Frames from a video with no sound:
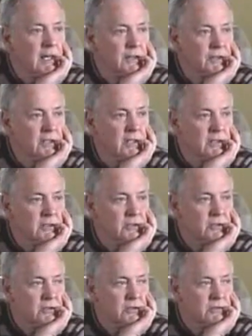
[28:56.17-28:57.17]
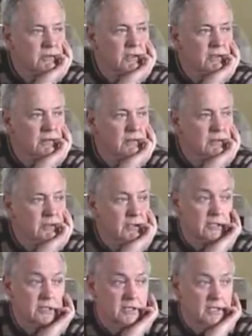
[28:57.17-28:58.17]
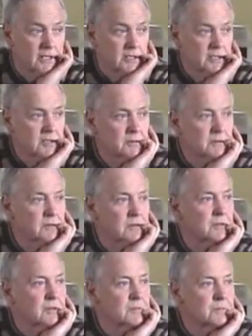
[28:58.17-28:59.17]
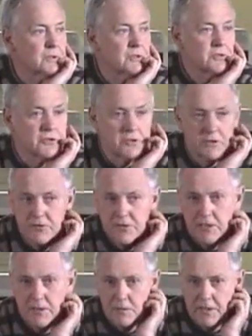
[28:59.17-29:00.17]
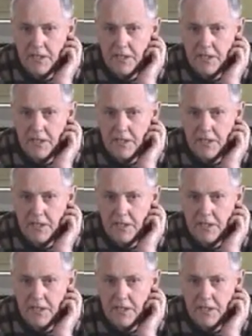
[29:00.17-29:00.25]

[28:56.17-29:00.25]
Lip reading: And the gardener says, "Well, yes it is, but you should have seen it